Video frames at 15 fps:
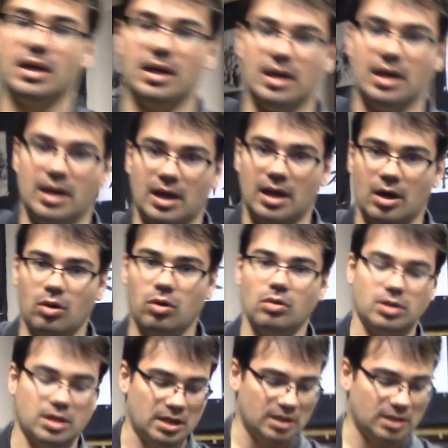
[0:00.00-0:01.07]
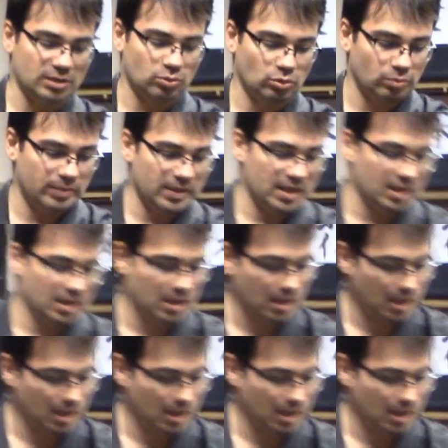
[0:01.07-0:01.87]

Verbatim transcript: uh, hooking, it could be